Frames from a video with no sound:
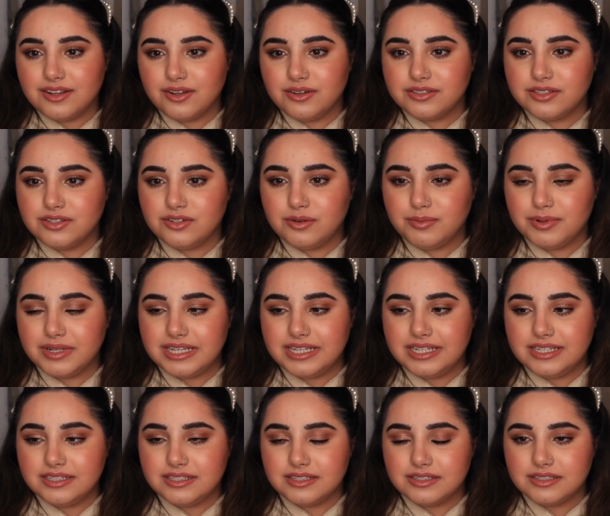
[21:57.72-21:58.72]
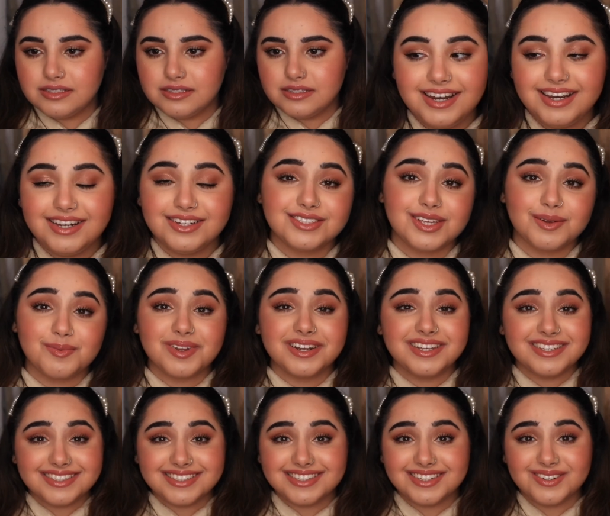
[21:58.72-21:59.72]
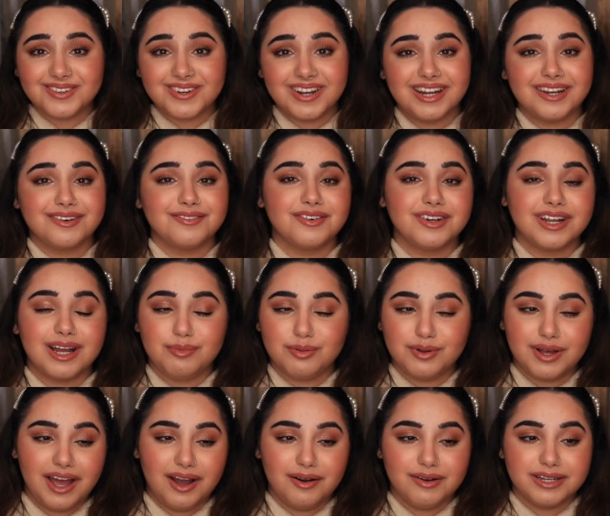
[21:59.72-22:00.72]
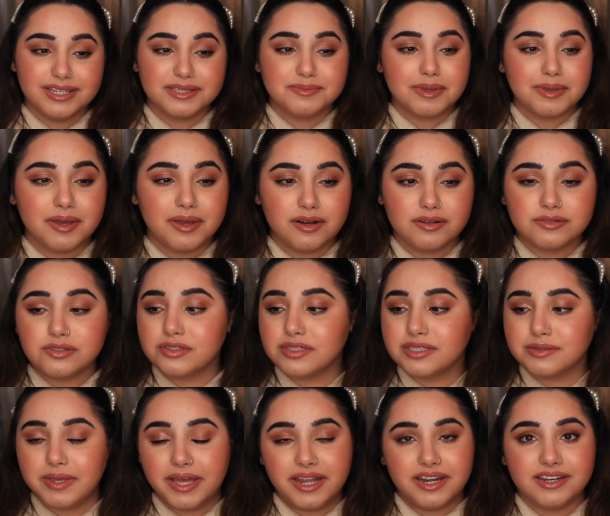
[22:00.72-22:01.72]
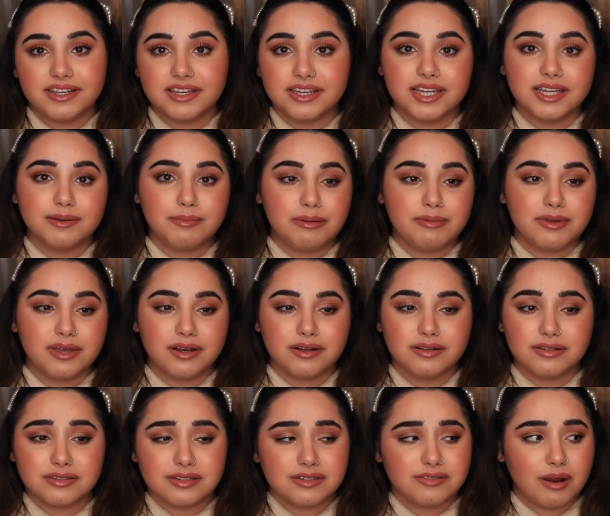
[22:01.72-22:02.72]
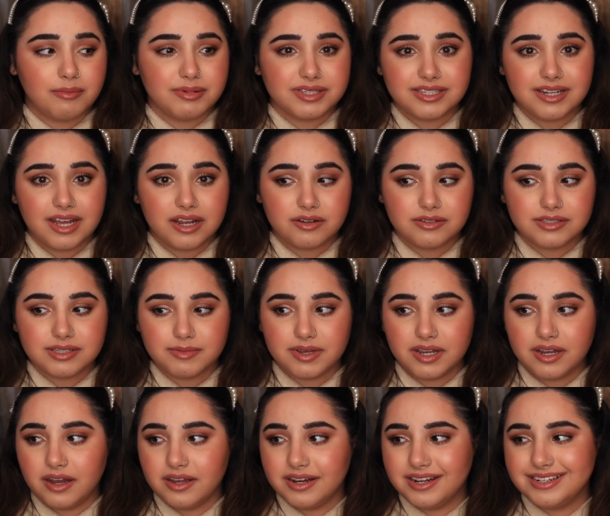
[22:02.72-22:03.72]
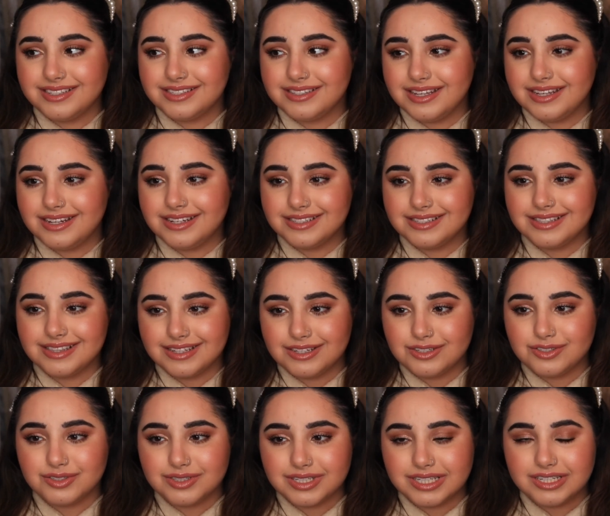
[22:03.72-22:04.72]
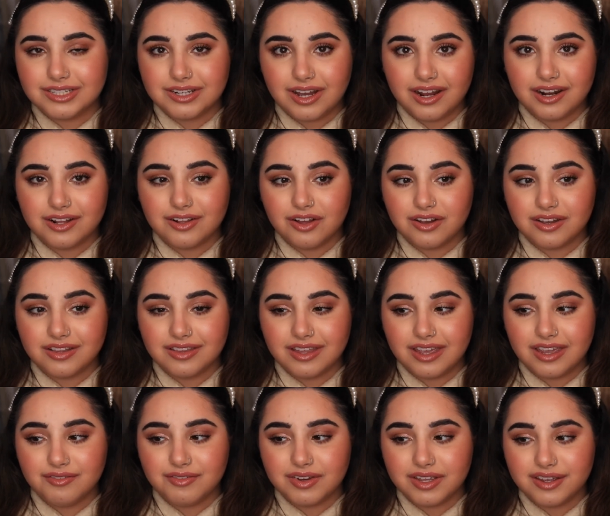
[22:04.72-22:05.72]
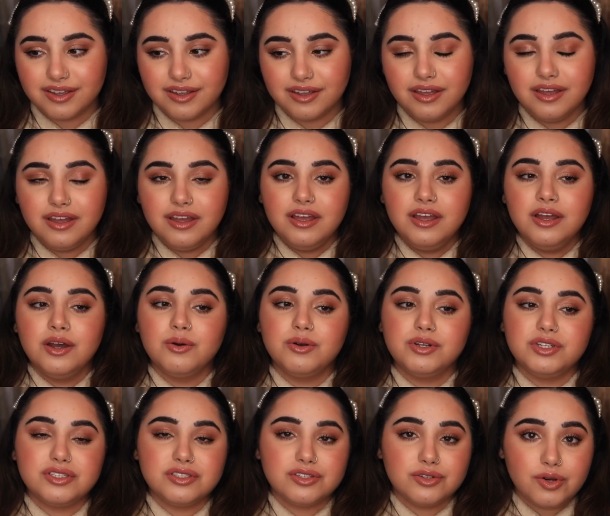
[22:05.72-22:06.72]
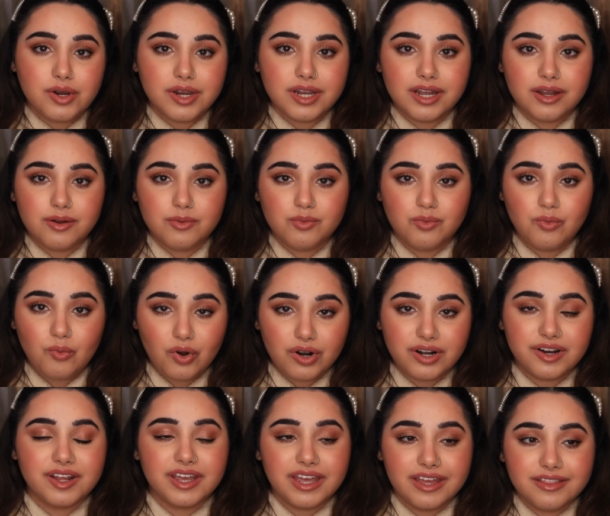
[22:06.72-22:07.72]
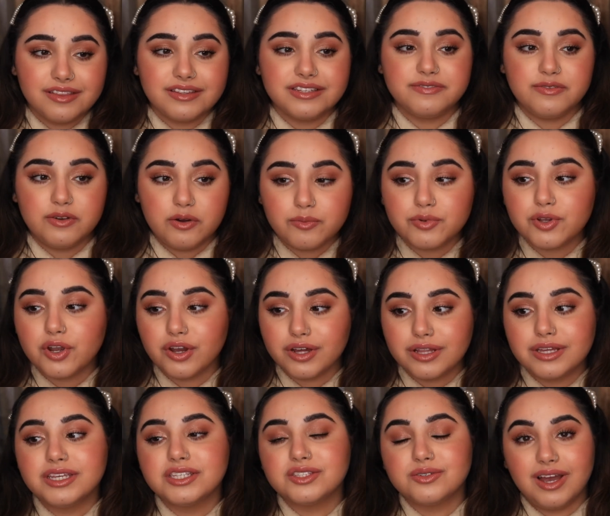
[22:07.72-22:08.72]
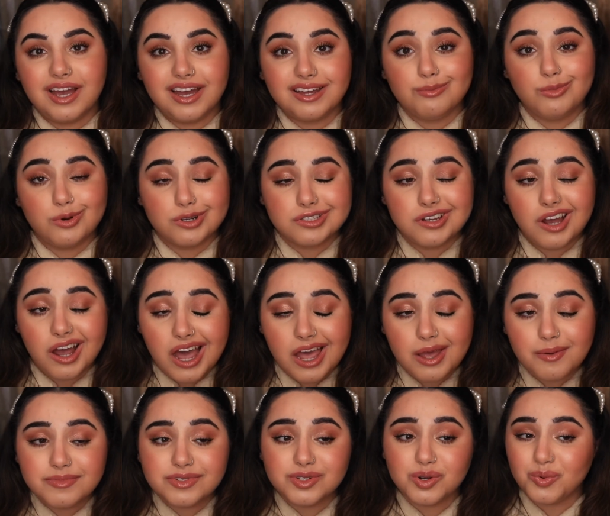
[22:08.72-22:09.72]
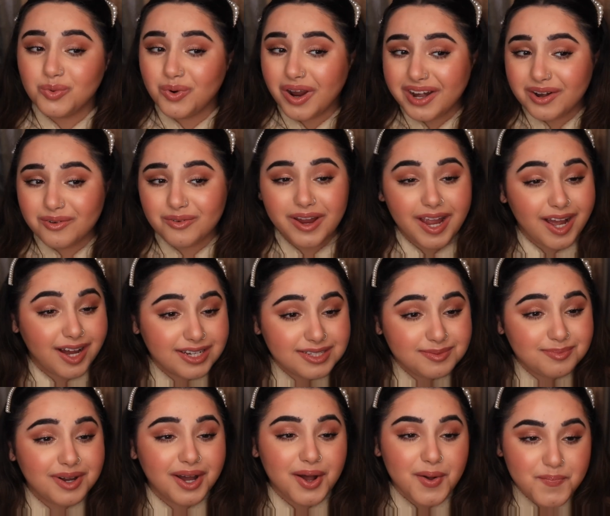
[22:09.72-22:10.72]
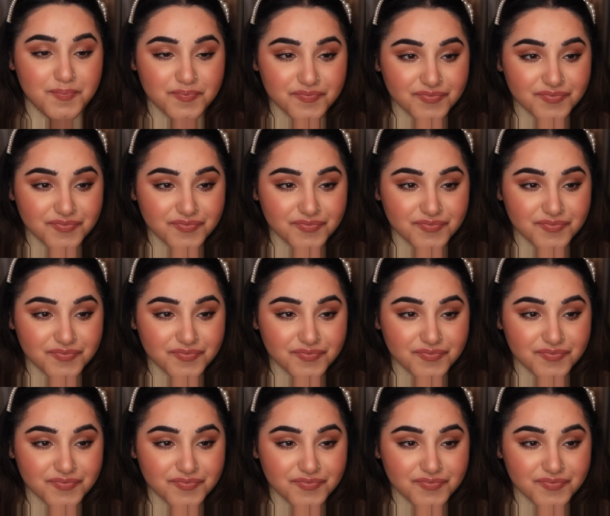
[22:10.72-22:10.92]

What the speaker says: Close the door, please. So I'm gonna sit around for a couple of hours. I'll do some editing. Maybe I'll grab a snack or something. It is literally 9 o'clock in the evening, which is annoying. I wanted to get this filmed earlier so I had more time to wait around, but